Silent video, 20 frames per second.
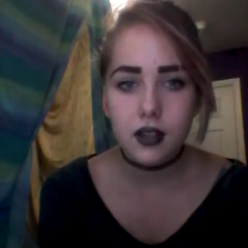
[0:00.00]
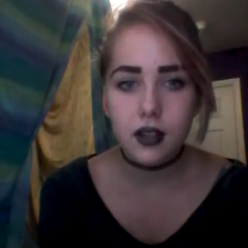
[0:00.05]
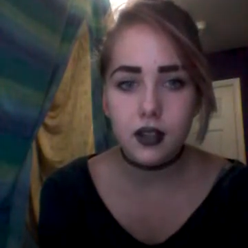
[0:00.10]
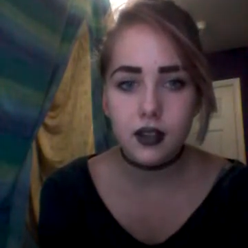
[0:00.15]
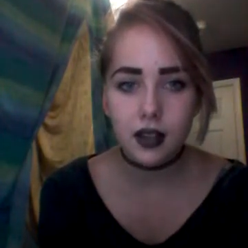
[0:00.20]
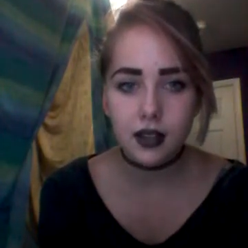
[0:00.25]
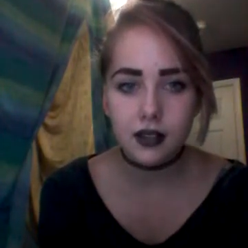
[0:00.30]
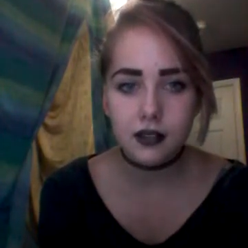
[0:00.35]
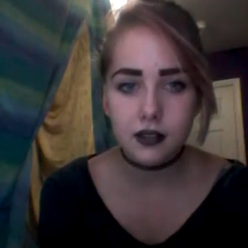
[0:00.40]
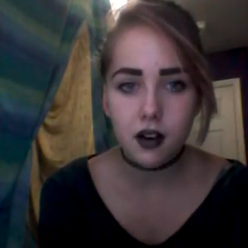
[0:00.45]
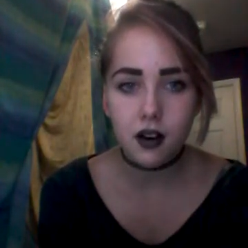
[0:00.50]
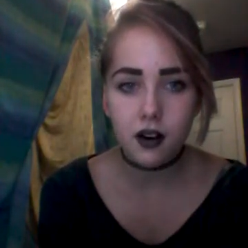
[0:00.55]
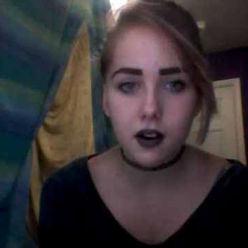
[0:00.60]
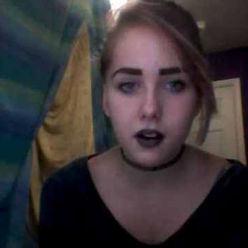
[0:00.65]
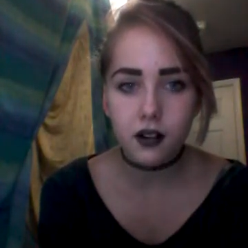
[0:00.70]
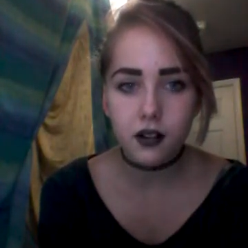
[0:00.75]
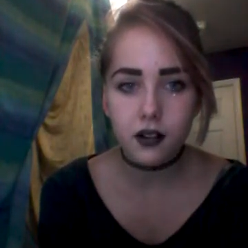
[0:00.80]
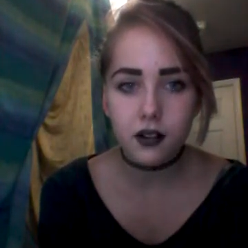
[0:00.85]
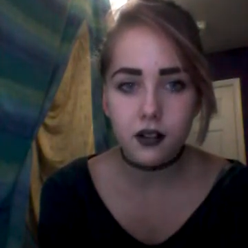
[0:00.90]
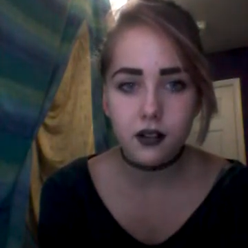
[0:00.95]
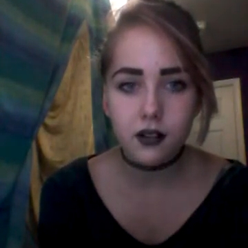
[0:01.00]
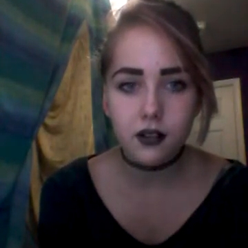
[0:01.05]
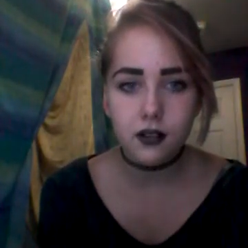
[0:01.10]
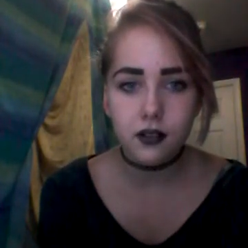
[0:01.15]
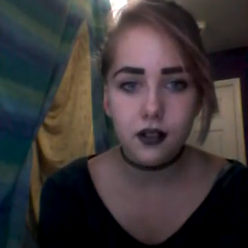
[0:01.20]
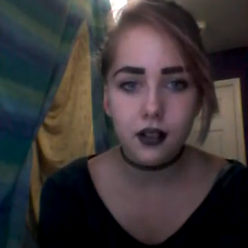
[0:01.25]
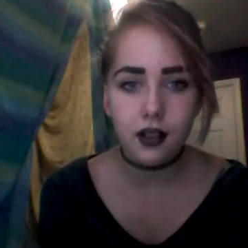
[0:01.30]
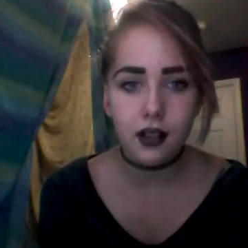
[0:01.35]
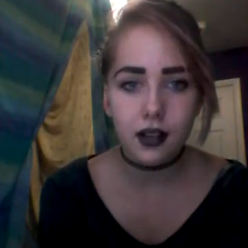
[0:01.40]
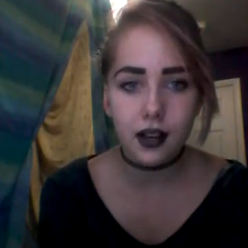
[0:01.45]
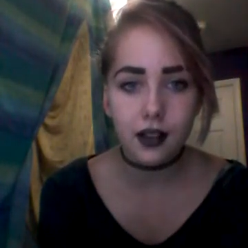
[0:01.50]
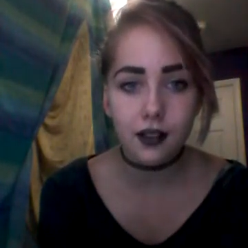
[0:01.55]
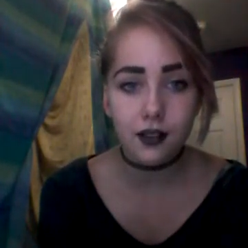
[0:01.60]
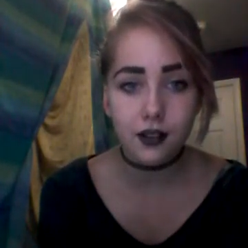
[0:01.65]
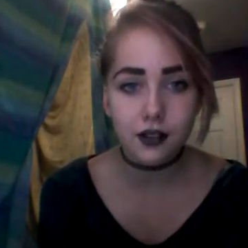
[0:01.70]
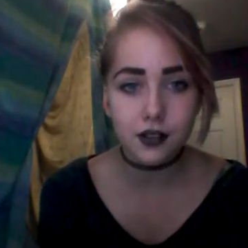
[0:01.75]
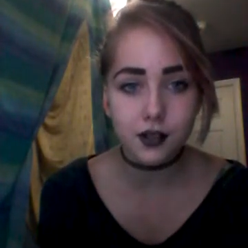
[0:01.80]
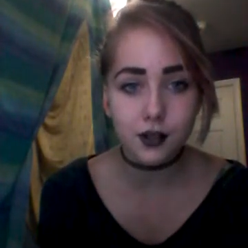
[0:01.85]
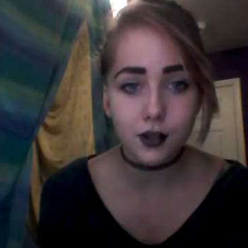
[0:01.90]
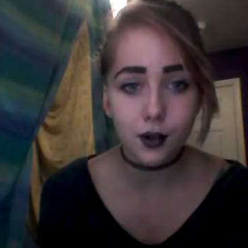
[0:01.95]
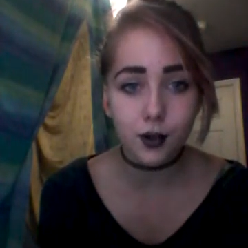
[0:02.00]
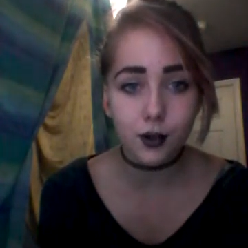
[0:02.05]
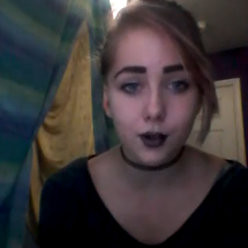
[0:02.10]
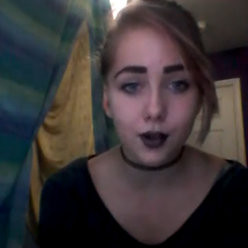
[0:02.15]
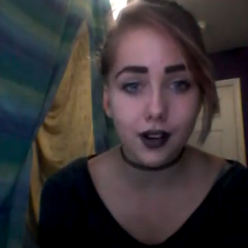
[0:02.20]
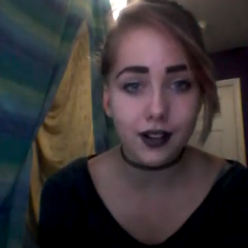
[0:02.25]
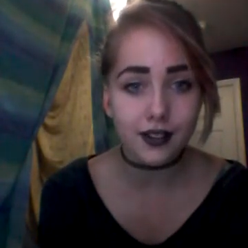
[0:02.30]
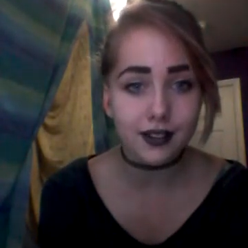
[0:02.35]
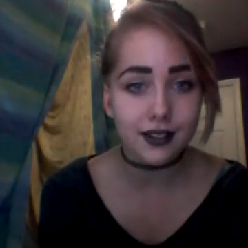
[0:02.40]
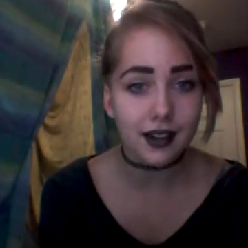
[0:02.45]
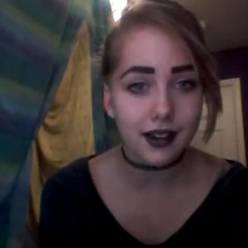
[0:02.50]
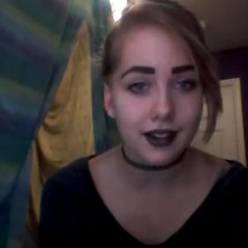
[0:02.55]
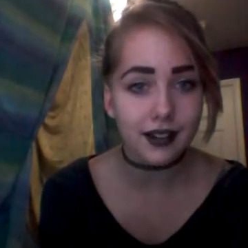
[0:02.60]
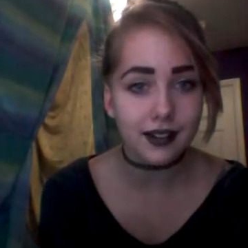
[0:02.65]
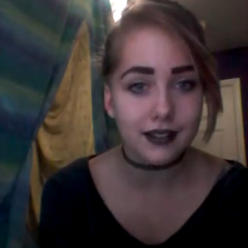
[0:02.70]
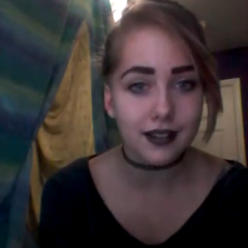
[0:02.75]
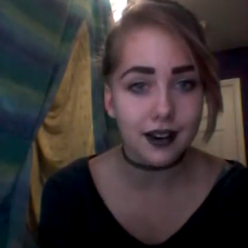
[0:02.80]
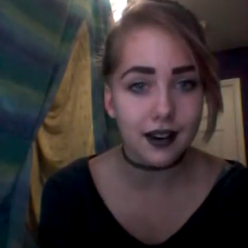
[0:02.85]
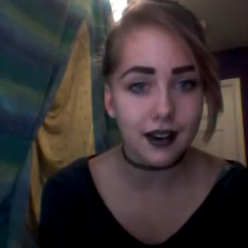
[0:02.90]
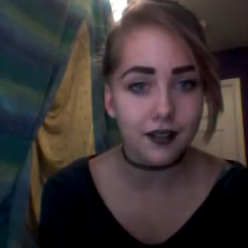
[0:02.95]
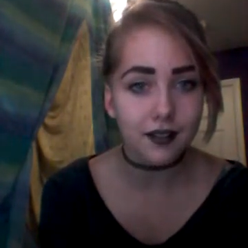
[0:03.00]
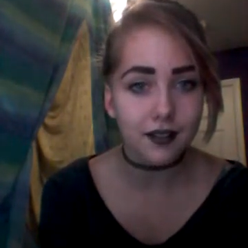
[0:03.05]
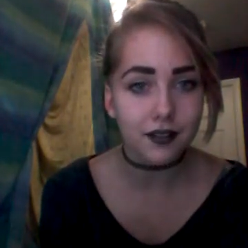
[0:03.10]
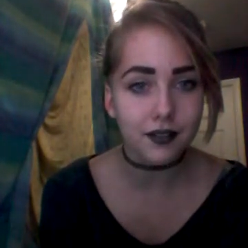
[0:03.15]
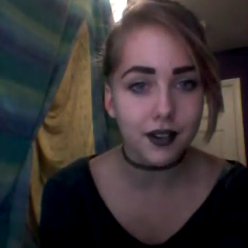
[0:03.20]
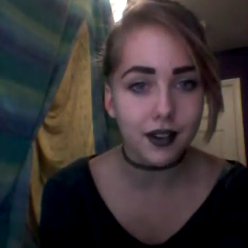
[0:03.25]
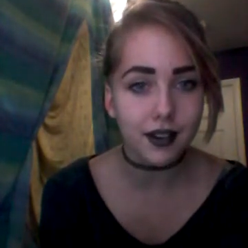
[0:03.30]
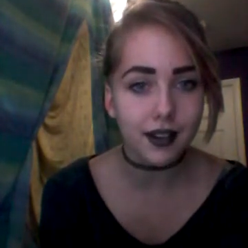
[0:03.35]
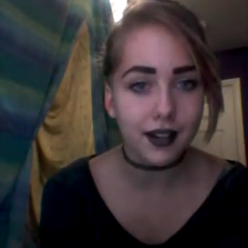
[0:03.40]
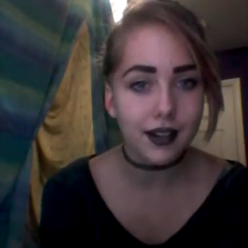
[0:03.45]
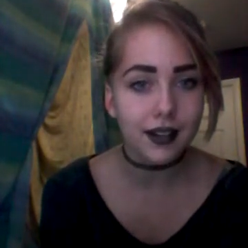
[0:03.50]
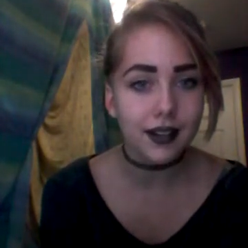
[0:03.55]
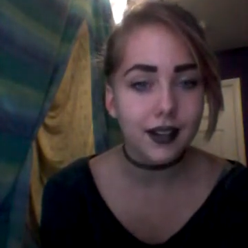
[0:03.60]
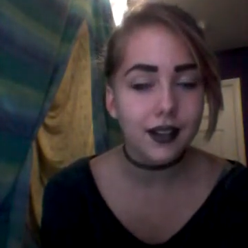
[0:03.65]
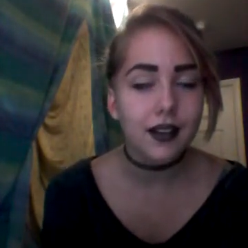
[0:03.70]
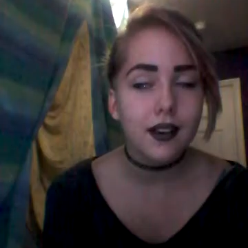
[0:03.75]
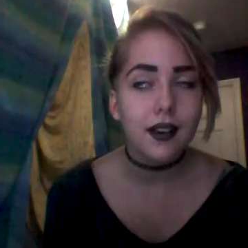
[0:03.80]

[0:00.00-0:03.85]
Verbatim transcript: And that's hard. And I look so cross-eyed, it's not even funny.